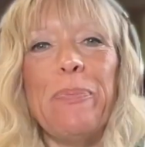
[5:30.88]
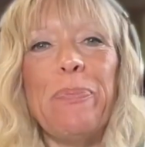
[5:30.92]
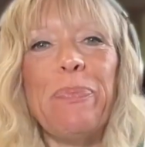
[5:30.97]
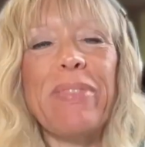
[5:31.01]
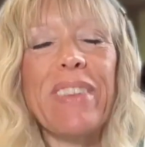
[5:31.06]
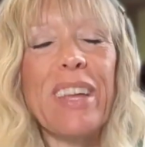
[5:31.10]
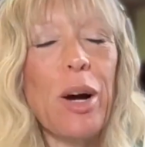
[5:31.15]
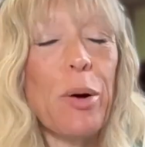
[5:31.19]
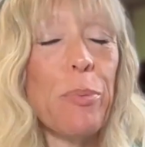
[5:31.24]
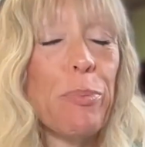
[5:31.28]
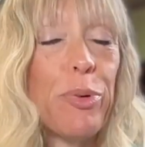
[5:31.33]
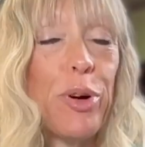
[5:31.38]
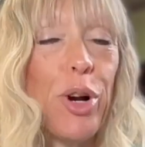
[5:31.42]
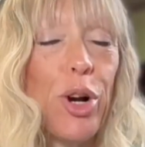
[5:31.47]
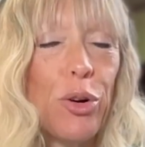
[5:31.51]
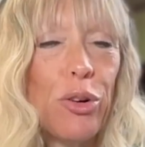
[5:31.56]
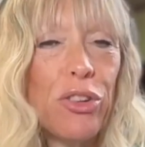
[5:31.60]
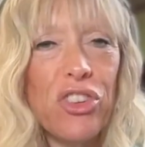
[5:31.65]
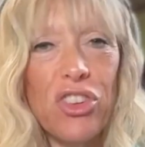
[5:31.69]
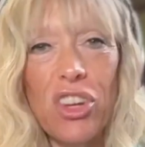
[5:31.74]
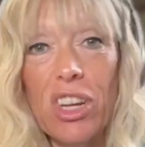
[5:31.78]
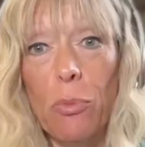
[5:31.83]

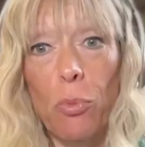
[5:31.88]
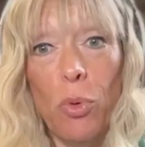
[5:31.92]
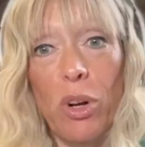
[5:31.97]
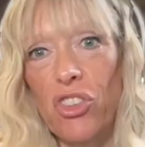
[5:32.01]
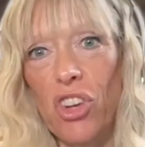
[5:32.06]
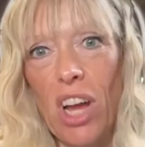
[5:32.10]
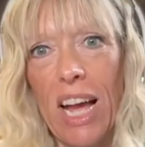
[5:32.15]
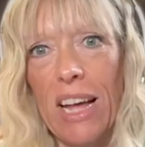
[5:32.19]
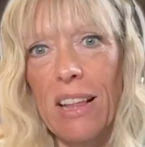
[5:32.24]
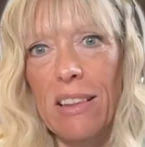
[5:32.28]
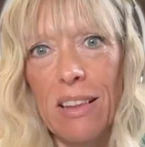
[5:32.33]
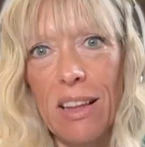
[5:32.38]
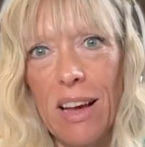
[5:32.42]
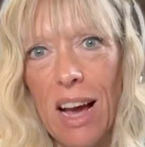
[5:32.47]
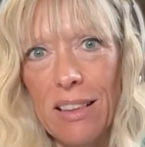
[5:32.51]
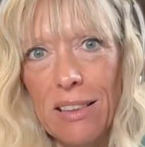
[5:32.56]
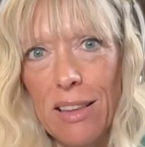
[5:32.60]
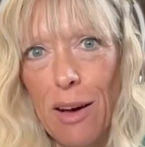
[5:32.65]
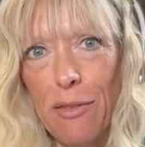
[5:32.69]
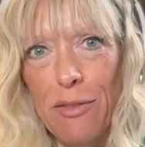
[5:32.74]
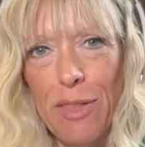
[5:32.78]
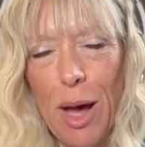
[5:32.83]
approach, which I
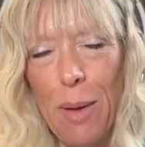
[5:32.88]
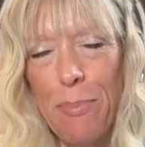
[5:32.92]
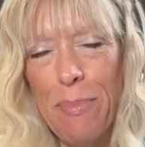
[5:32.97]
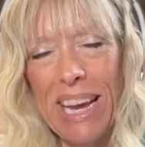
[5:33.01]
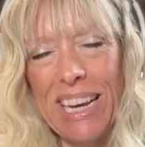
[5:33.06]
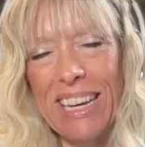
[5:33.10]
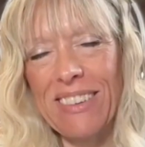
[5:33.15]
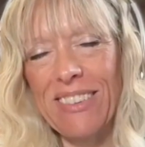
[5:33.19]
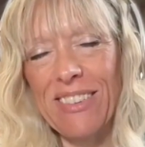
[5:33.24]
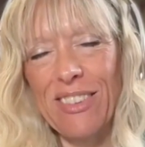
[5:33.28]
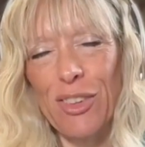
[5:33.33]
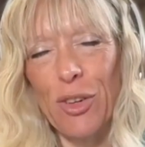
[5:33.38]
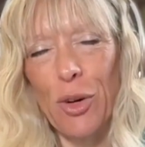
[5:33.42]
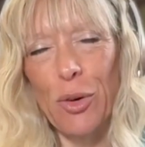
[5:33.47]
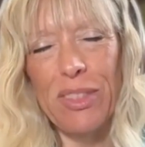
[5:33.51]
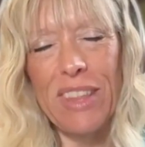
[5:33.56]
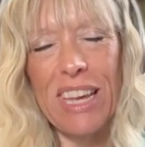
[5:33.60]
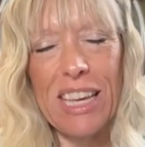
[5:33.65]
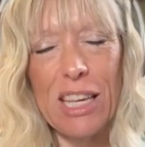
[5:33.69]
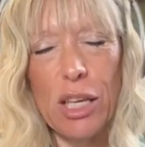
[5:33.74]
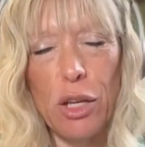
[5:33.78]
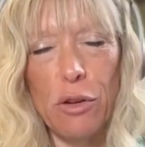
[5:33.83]
love that, Megan. So
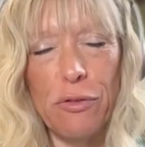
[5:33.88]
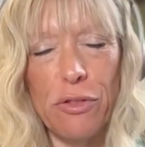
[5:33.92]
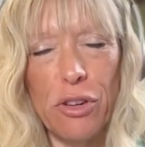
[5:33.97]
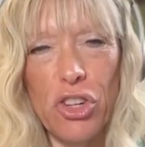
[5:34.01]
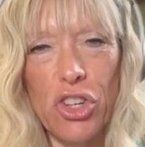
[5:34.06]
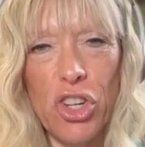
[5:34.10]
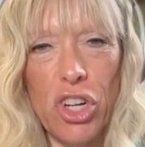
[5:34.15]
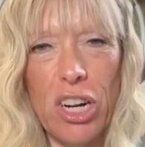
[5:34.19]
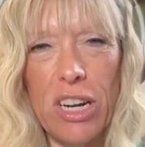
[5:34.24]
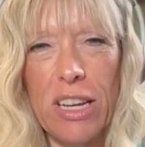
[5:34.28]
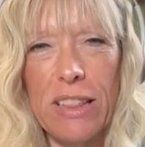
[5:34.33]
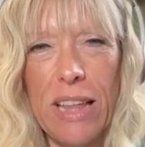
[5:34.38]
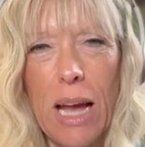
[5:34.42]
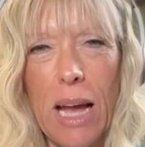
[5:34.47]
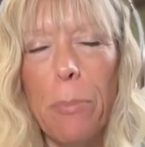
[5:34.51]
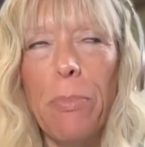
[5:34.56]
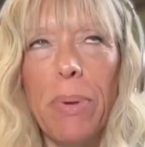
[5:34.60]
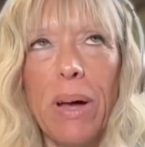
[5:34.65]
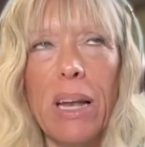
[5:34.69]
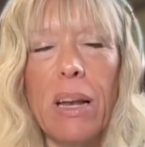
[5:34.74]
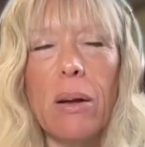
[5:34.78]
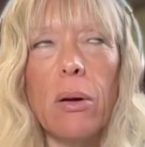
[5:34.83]
thank you for sharing that.
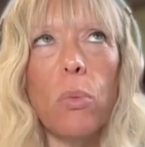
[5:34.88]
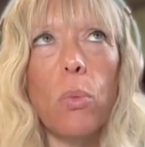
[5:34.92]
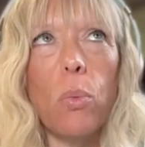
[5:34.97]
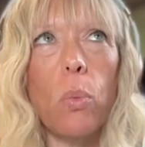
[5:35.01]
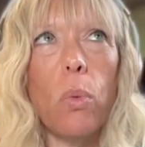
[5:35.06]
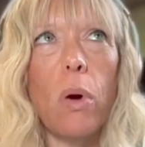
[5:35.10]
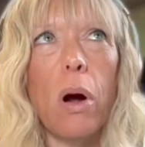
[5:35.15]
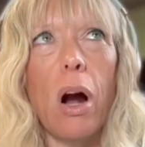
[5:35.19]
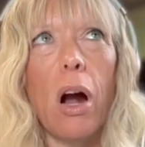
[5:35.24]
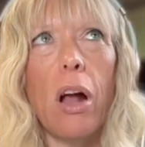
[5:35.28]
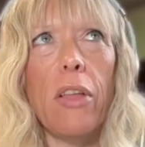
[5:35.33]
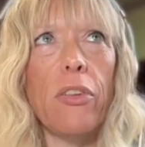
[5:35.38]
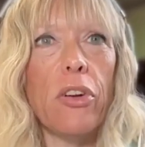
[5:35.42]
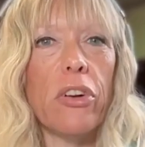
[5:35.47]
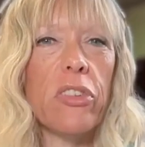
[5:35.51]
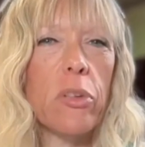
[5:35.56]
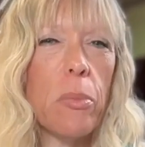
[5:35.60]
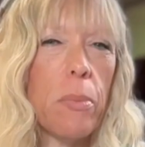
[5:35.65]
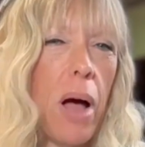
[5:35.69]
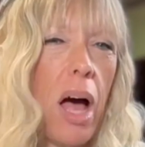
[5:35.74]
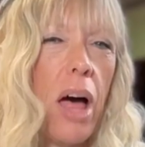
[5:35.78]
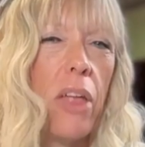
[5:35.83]
But are there
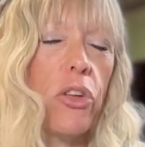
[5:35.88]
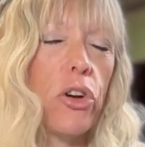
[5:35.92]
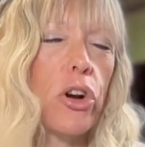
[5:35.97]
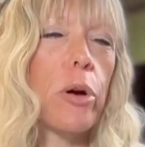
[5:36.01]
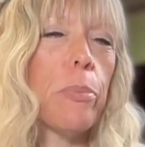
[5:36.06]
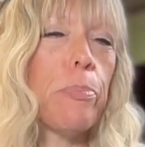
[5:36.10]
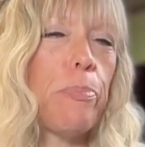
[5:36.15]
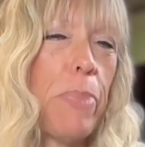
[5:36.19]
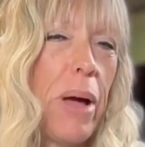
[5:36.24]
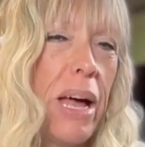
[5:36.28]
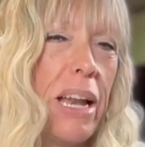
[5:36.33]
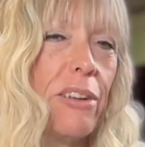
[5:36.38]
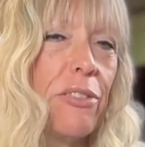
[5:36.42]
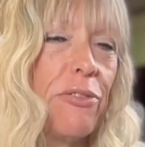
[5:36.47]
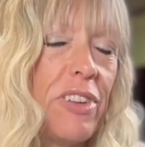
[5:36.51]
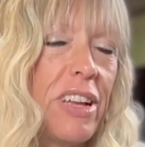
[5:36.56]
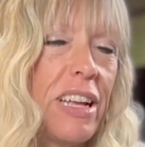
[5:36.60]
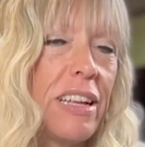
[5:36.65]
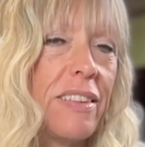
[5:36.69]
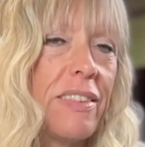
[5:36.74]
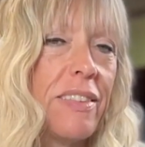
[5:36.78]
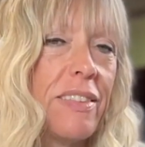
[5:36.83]
some other
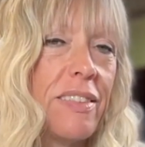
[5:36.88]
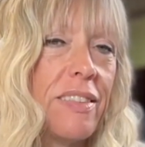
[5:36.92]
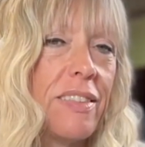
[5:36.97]
benefits